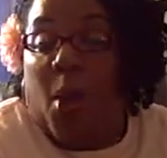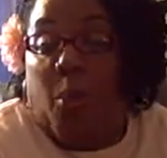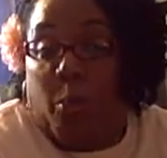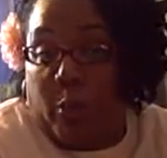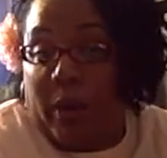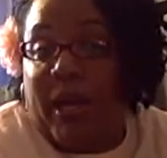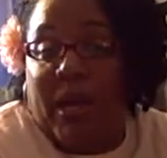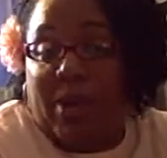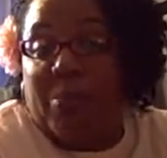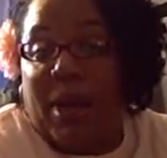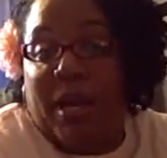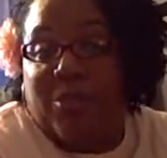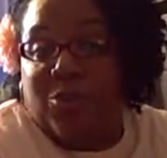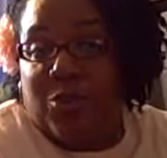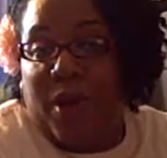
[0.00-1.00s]
break up
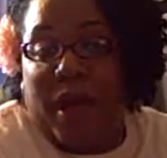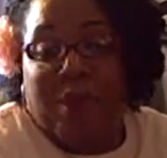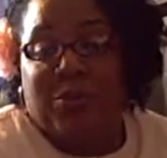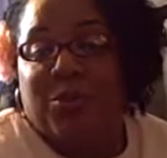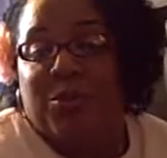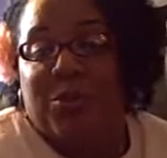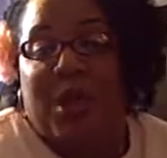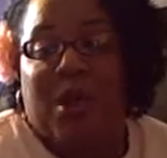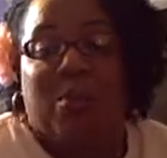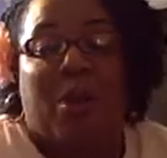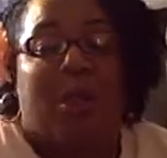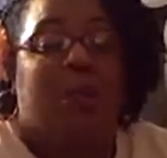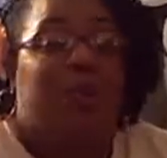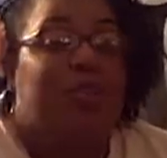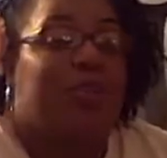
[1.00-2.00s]
my stride, but you right. can't
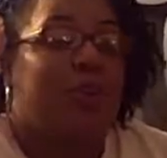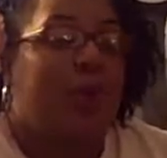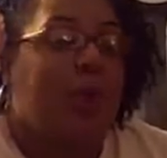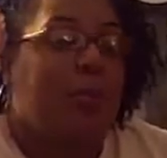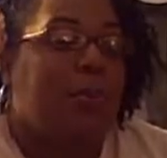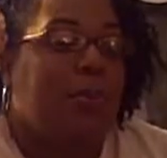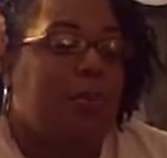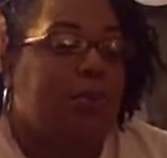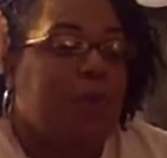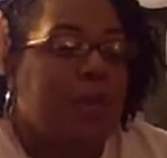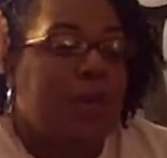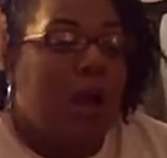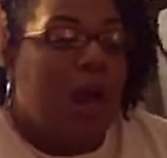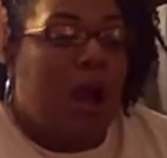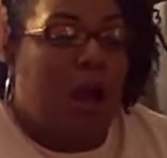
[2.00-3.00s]
break my stride. But, yeah, yeah,
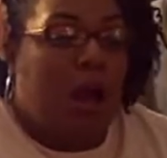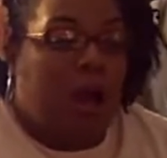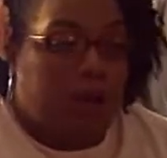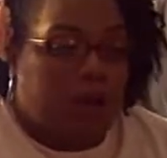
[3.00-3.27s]
yeah, yeah.